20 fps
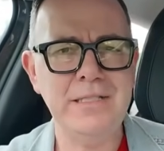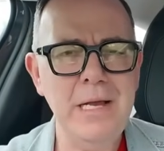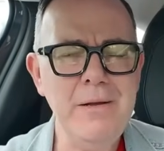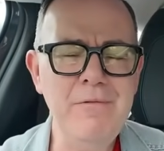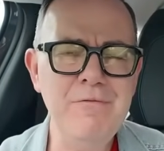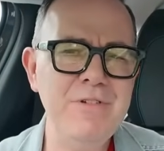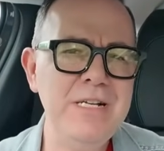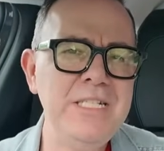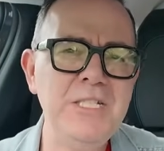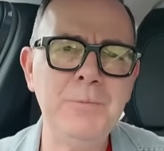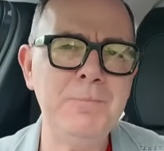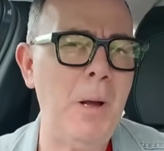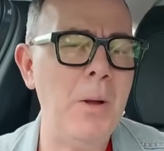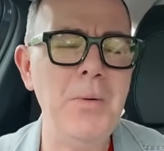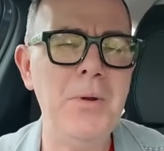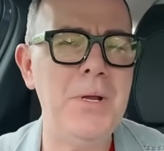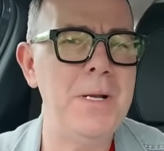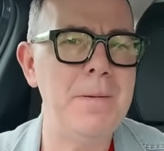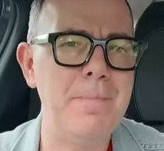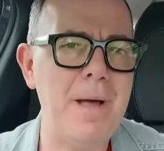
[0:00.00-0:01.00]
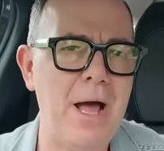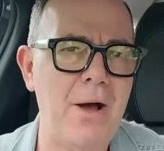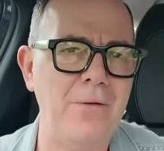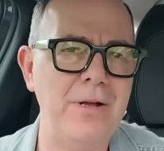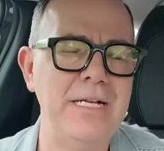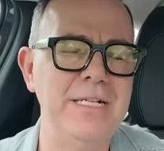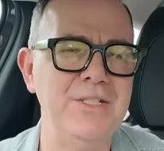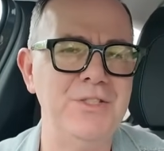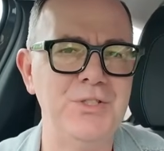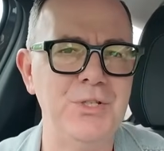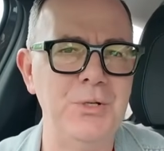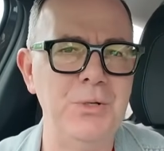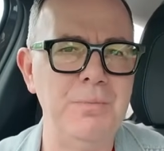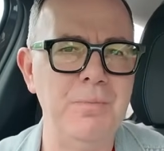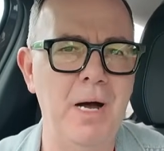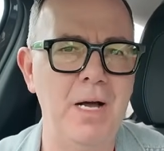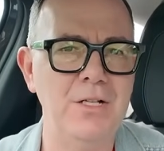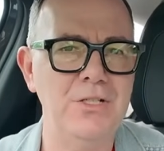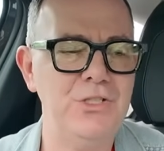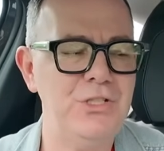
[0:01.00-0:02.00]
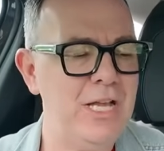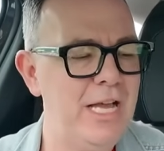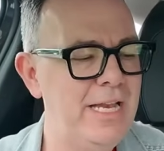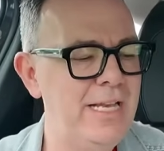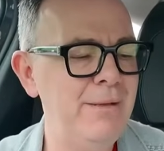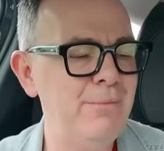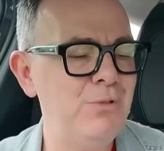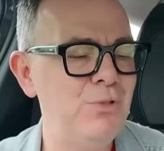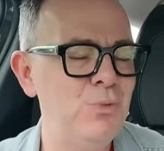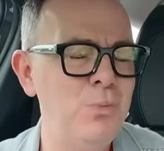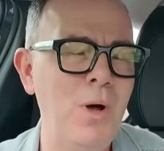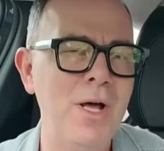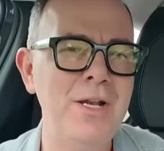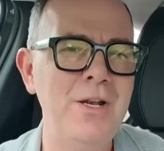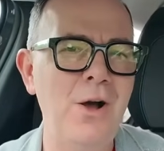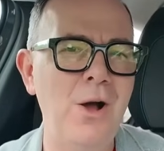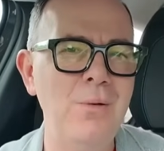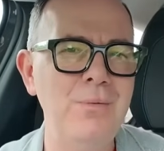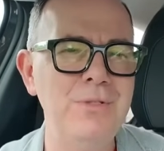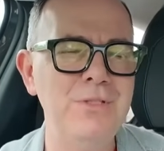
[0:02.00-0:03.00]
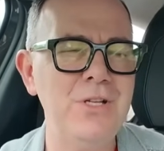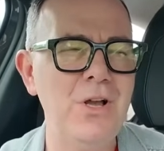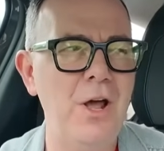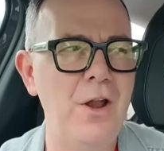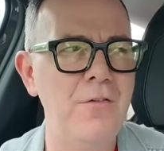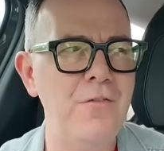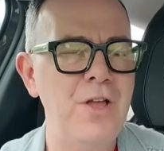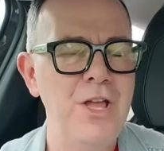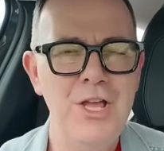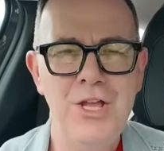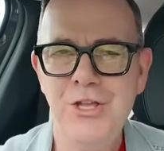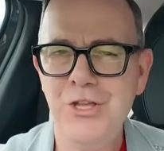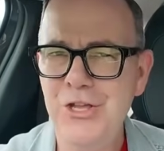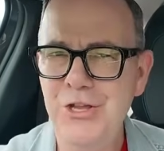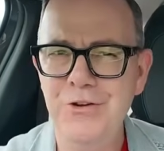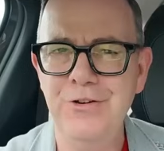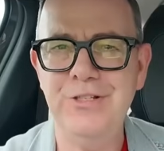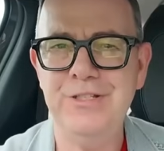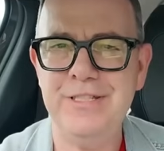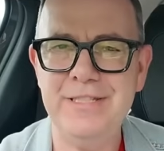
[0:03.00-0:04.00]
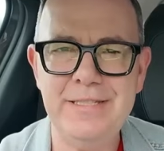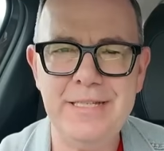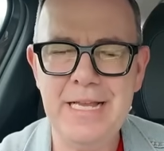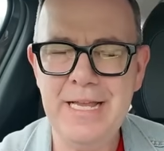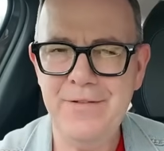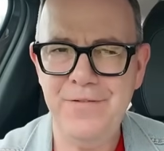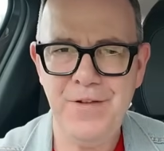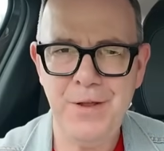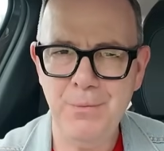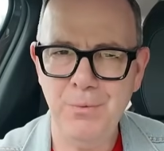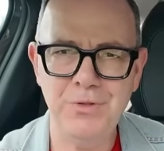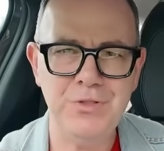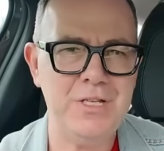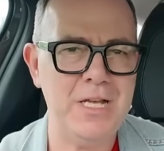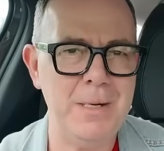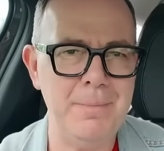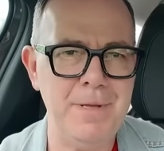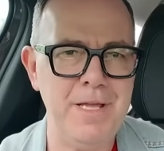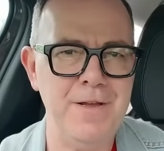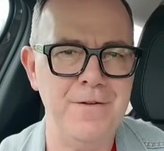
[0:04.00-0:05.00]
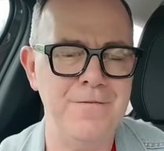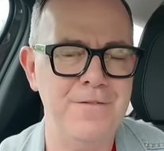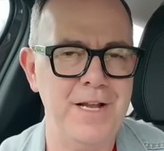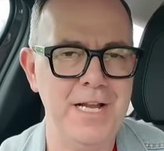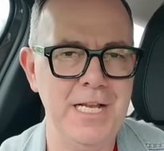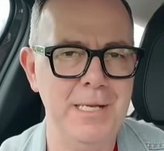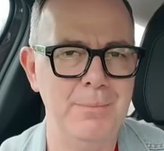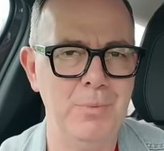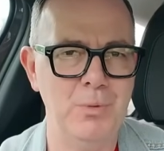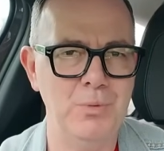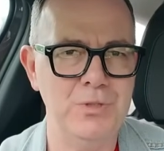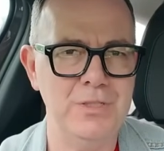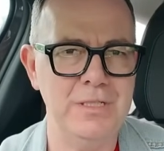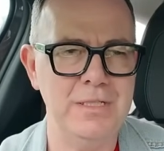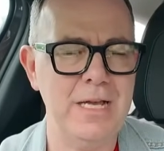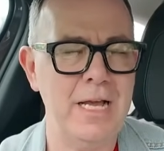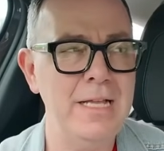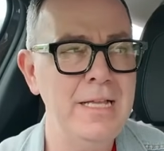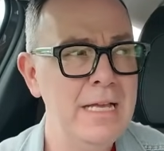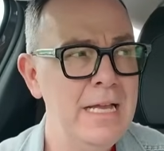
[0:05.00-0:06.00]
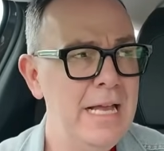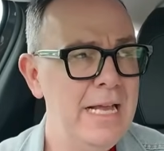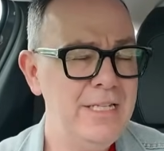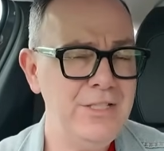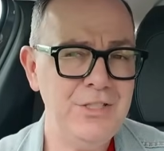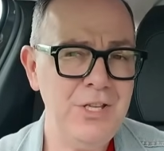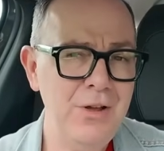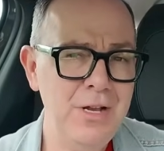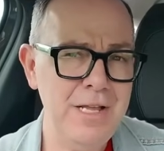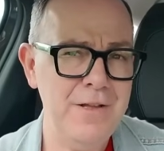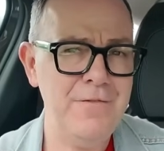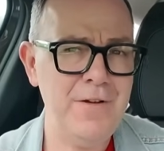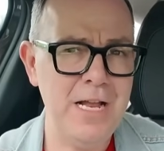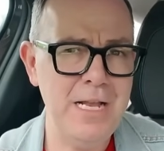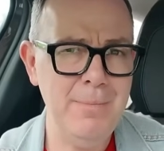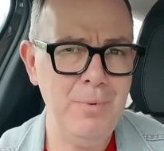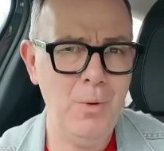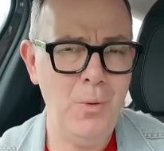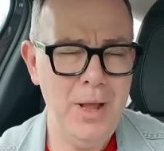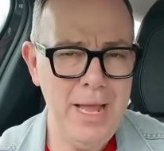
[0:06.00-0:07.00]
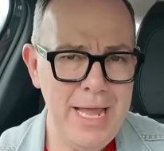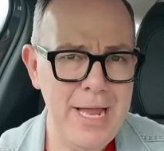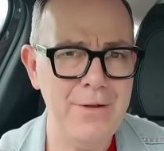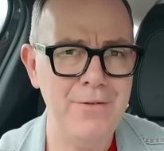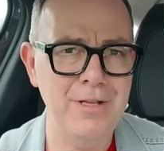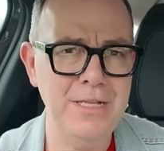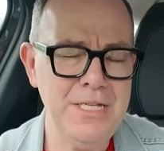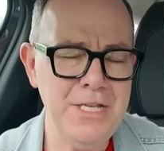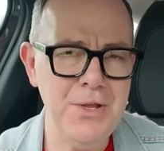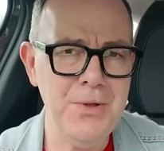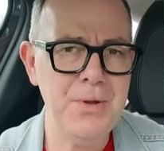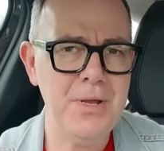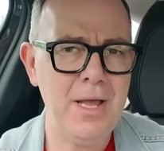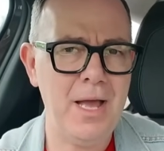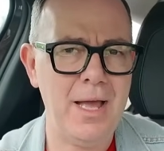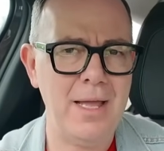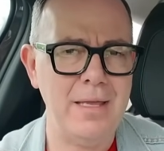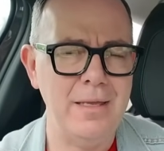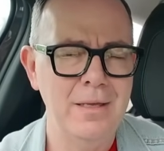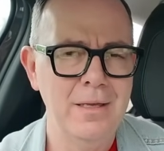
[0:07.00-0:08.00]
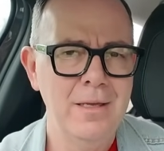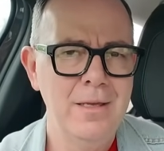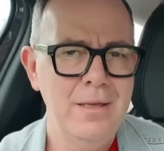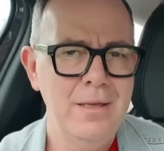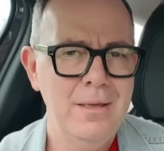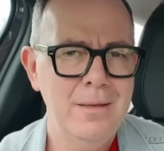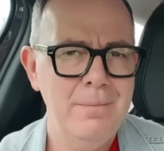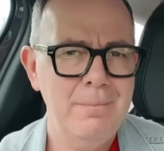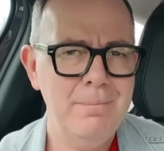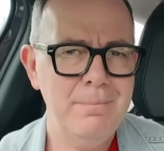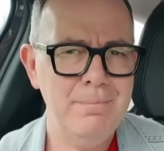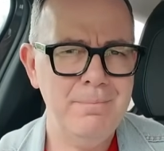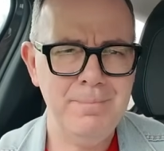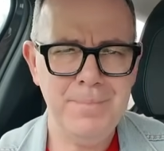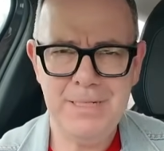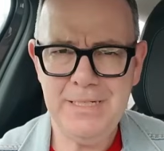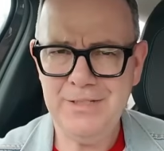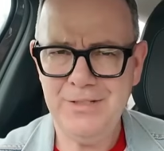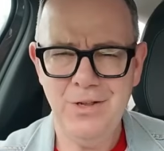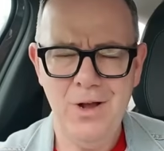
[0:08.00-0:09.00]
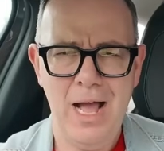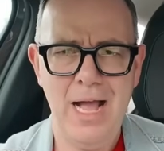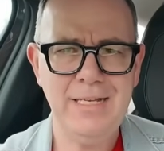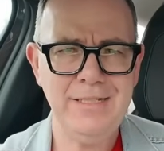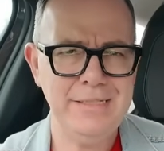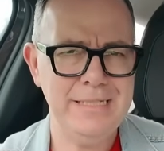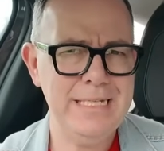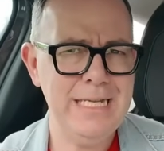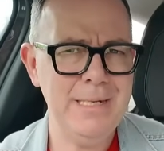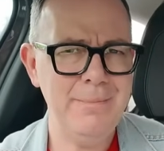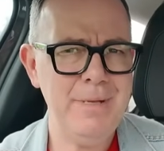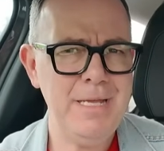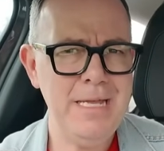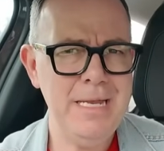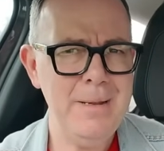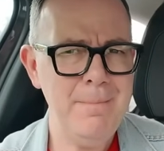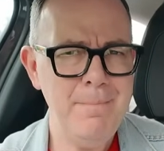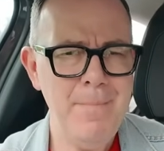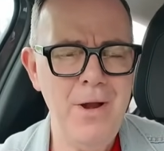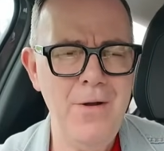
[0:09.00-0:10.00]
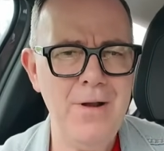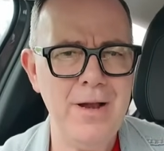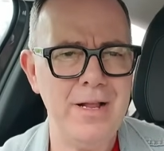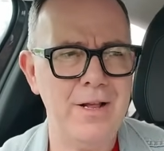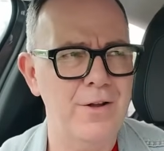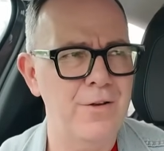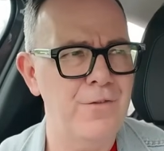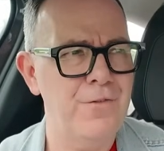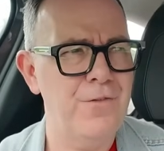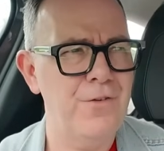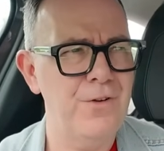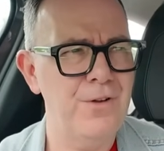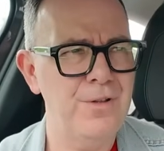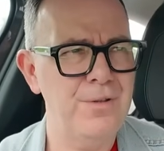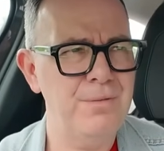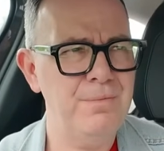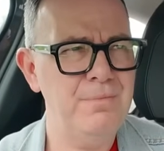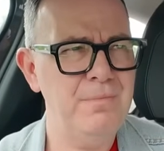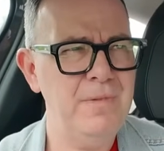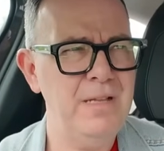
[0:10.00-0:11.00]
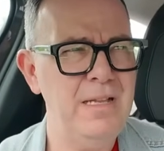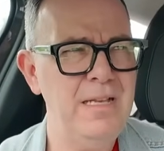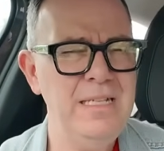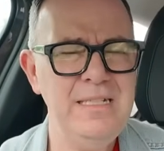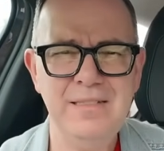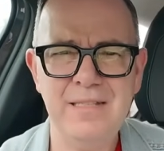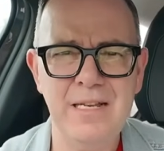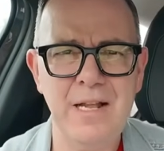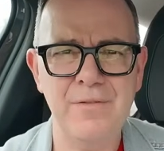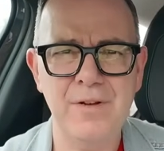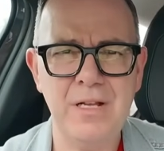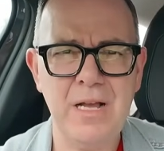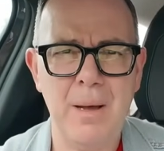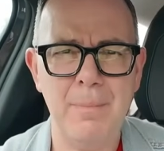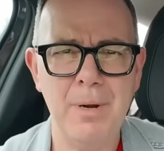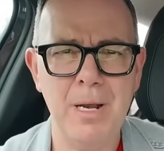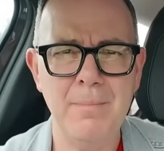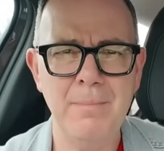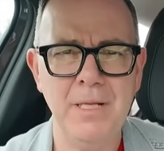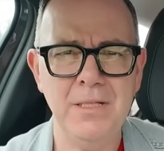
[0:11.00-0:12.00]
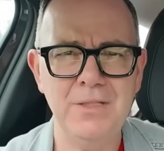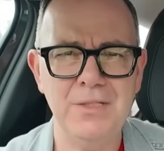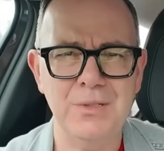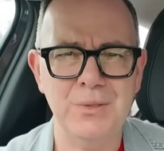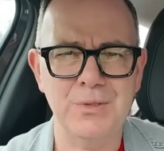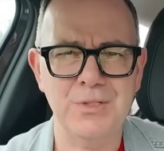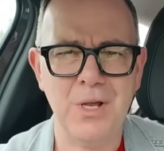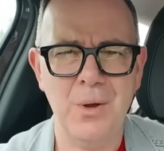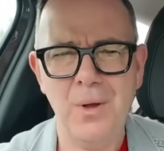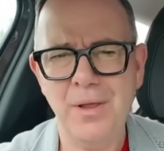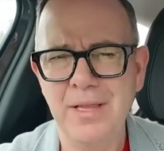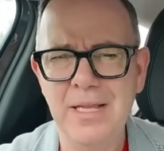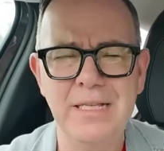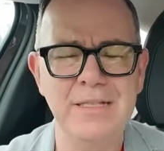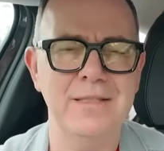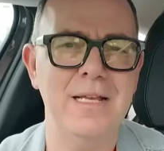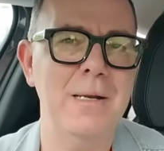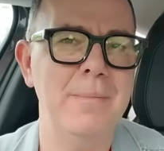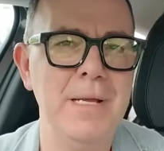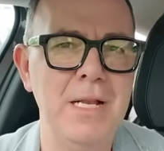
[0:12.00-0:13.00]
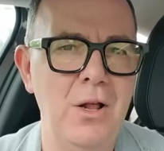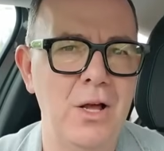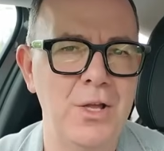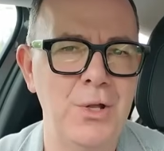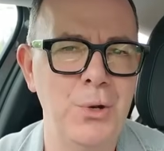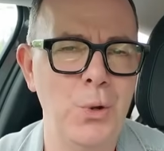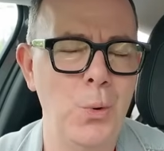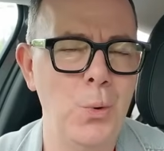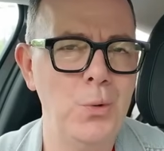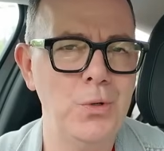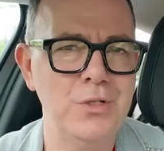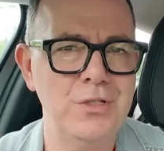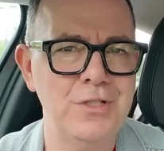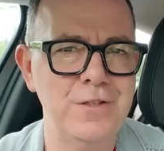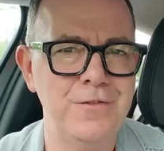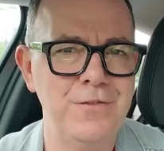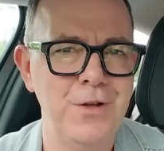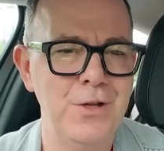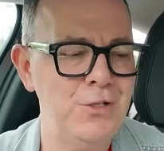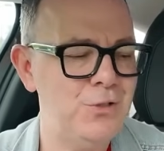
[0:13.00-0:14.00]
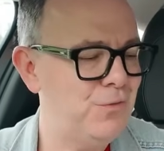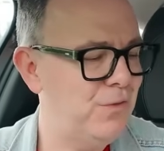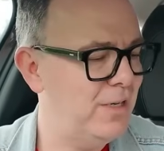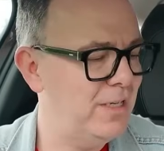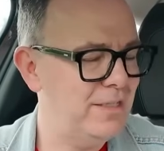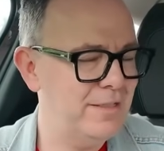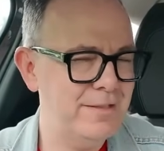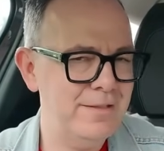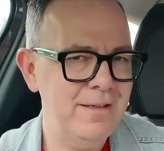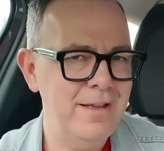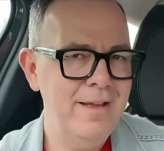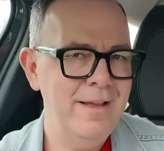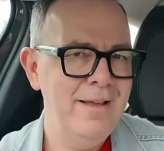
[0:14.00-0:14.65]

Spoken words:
I haven't really spoken about it too much, and it was one I was kind of curious to see if it was going to be available today. It's certainly available here in the UK, but it's not actually going to be in America for at least another couple of months or so. I think it's going to be like an August the 1st release.